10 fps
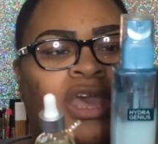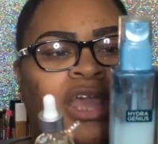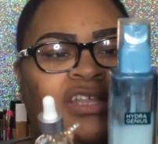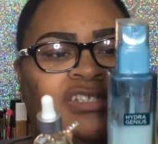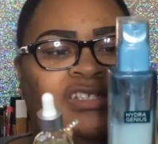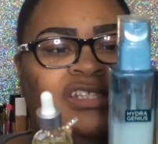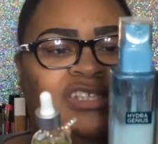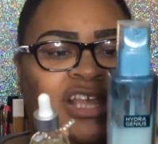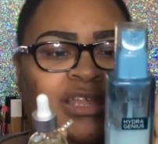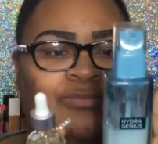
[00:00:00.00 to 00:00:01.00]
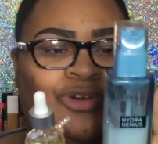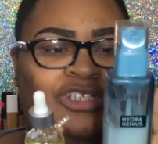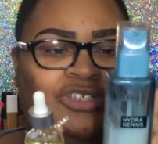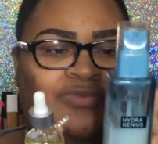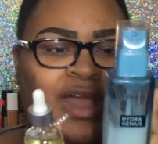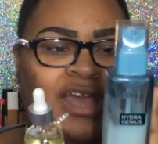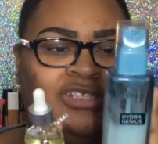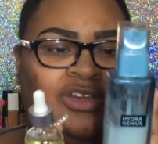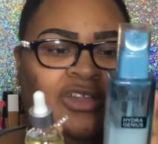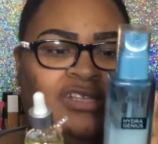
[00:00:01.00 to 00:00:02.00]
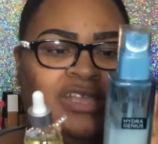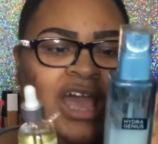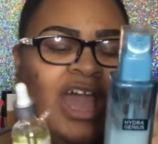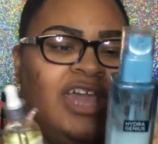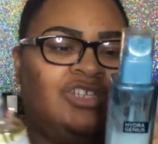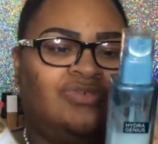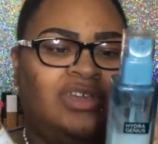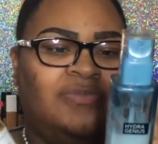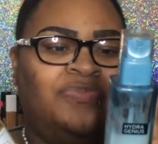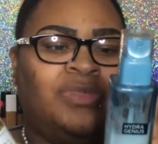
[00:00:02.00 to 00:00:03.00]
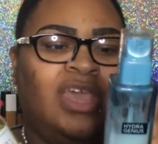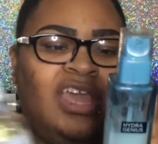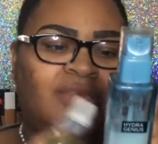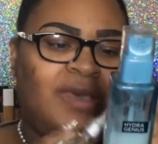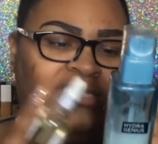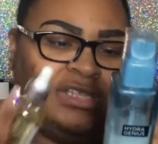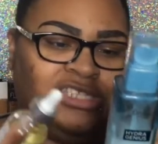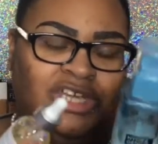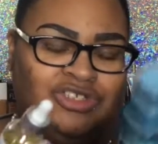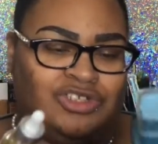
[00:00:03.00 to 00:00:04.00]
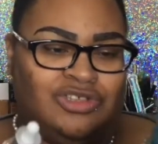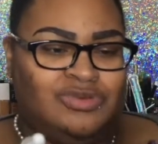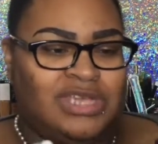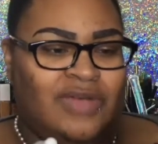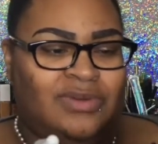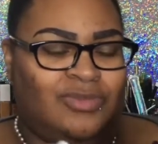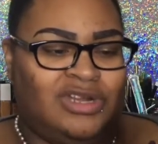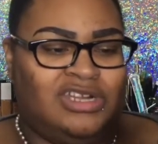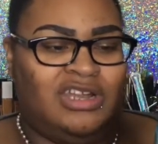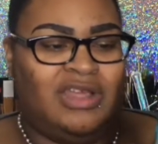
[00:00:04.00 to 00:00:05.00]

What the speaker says: and this is a daily moisturizer, and it's a hydrant, and it basically tells you to use it every morning